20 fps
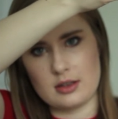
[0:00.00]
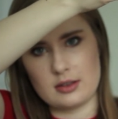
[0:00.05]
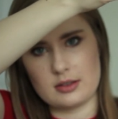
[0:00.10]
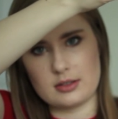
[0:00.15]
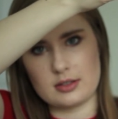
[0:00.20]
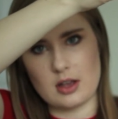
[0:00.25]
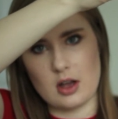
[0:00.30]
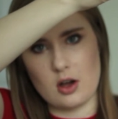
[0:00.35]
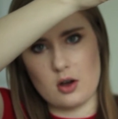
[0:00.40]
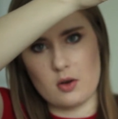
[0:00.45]

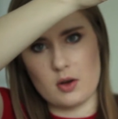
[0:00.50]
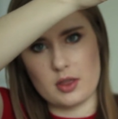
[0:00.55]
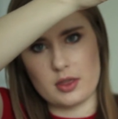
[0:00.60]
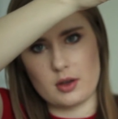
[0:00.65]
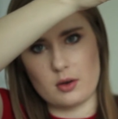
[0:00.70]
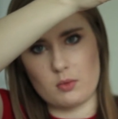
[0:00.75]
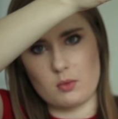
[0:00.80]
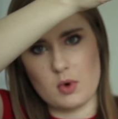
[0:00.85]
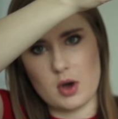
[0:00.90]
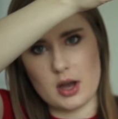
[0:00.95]
So
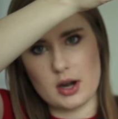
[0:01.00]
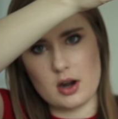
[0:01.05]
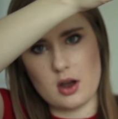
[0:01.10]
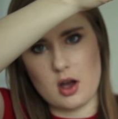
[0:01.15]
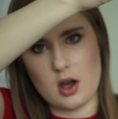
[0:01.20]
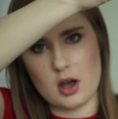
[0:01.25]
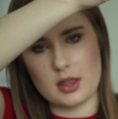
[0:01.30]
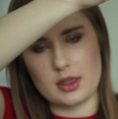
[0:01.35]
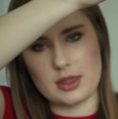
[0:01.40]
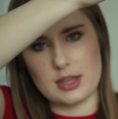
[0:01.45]
the one
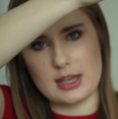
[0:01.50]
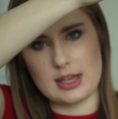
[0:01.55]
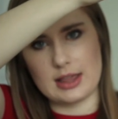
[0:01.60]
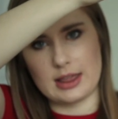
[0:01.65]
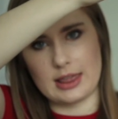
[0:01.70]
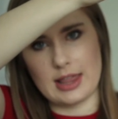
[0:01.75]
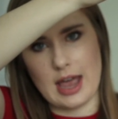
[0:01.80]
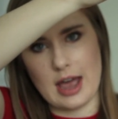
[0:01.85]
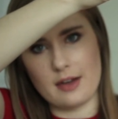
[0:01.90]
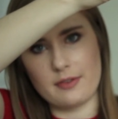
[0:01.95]
on the
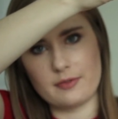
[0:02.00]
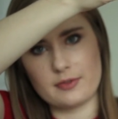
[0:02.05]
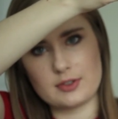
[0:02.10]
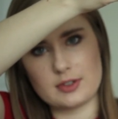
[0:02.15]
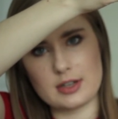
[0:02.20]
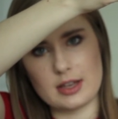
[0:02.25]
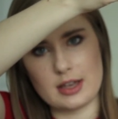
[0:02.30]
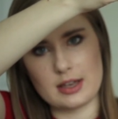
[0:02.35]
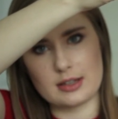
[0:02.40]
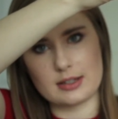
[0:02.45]

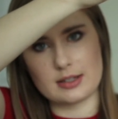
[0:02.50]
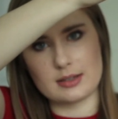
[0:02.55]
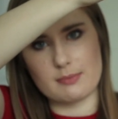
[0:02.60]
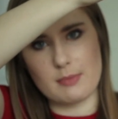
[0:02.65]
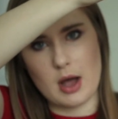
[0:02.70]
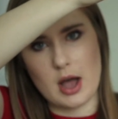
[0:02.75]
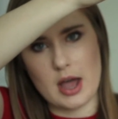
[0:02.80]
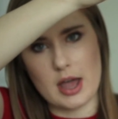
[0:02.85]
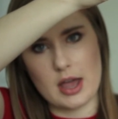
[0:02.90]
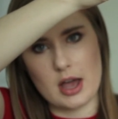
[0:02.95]
left is
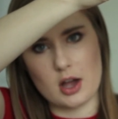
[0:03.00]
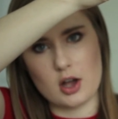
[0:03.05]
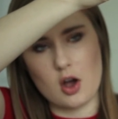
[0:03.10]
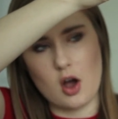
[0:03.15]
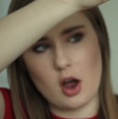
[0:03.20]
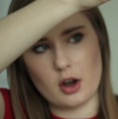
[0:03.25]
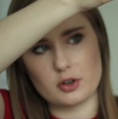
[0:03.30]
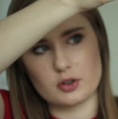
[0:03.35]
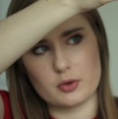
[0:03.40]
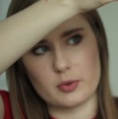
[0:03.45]
my
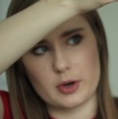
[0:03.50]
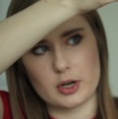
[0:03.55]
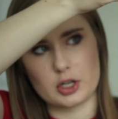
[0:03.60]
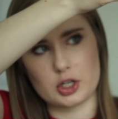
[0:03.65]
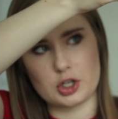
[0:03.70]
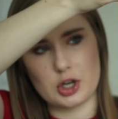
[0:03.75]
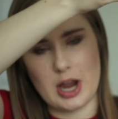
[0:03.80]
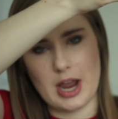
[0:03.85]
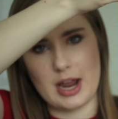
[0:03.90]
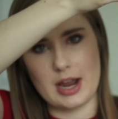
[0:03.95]
contour
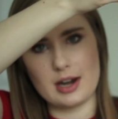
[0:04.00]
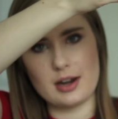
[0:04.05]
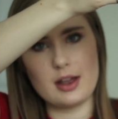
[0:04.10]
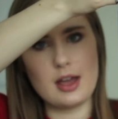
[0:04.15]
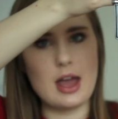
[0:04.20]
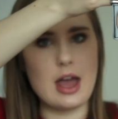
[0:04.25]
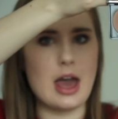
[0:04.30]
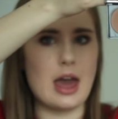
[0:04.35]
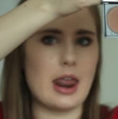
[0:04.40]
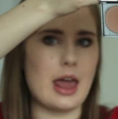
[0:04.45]

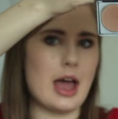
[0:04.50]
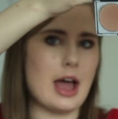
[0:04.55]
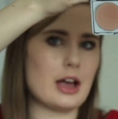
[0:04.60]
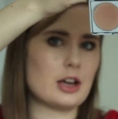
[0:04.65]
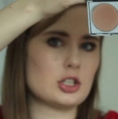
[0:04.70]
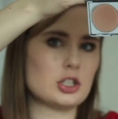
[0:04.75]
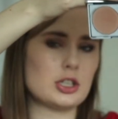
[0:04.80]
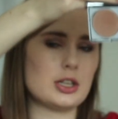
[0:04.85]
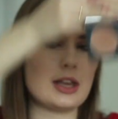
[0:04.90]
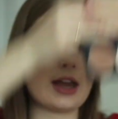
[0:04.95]
shade, and I
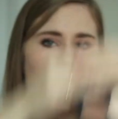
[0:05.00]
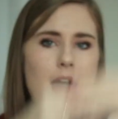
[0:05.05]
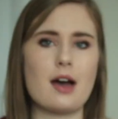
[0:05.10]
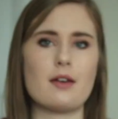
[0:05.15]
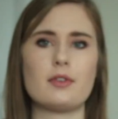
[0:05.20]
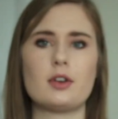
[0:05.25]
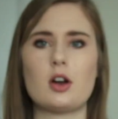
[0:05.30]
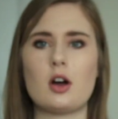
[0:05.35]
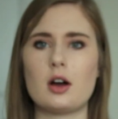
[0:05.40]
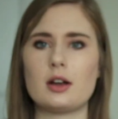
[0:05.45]
actually
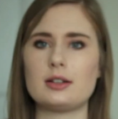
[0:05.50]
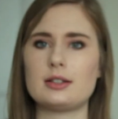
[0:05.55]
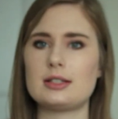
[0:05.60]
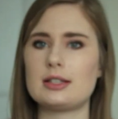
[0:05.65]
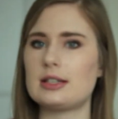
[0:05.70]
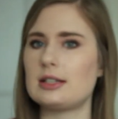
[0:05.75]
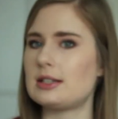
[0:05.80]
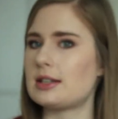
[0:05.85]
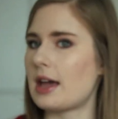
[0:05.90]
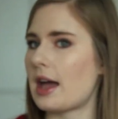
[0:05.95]
have it on
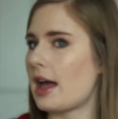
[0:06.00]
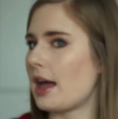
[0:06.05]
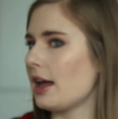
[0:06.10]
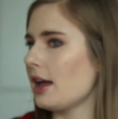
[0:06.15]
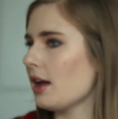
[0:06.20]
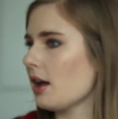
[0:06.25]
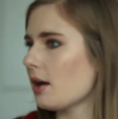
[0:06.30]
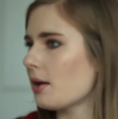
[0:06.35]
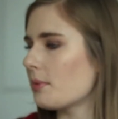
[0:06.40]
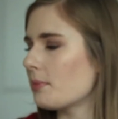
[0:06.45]

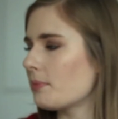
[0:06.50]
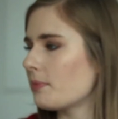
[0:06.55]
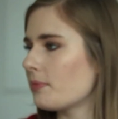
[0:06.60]
today.